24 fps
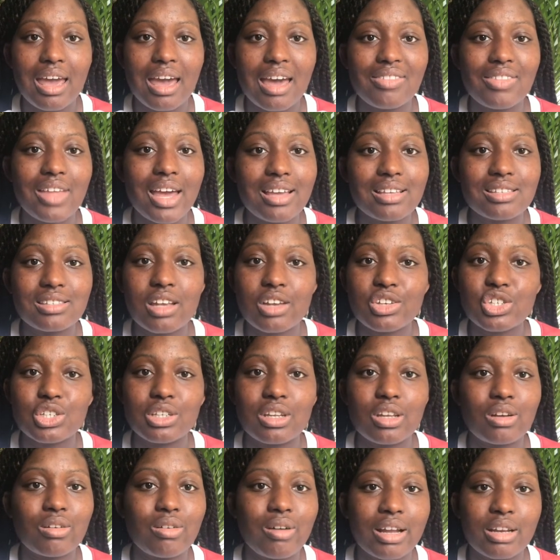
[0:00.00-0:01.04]
And that is such
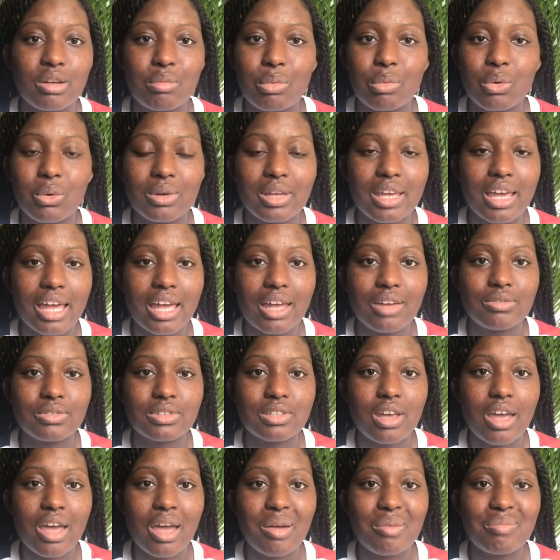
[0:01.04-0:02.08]
an incredible gift,